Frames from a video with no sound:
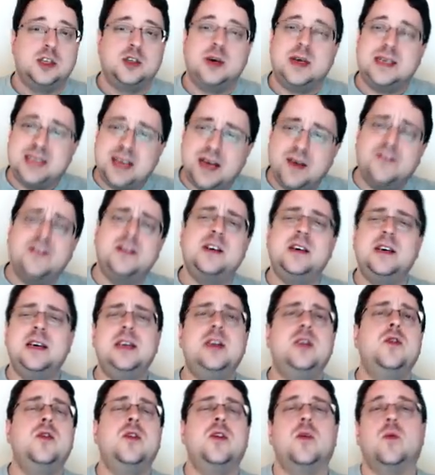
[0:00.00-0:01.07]
So I
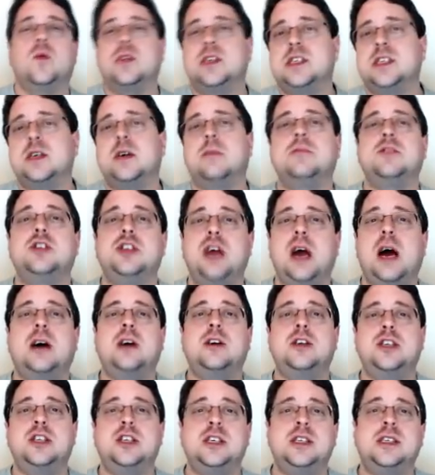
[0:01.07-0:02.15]
definitely knew there were some
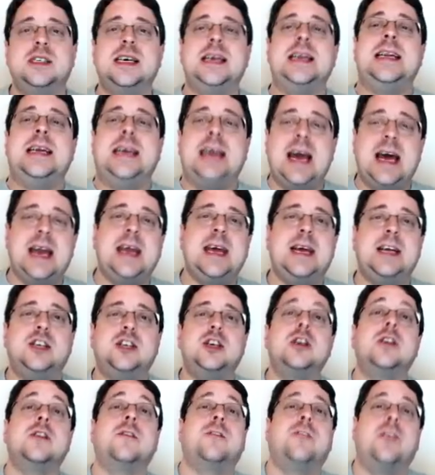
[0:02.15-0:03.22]
challenges in
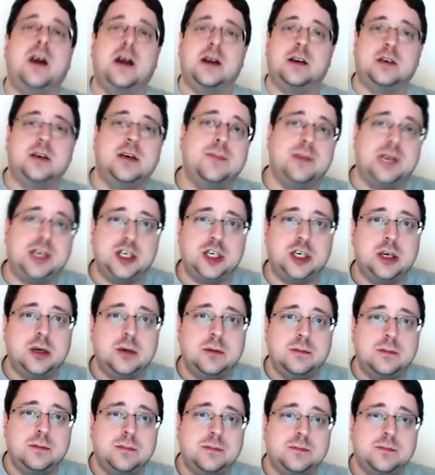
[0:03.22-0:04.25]
getting to the final image.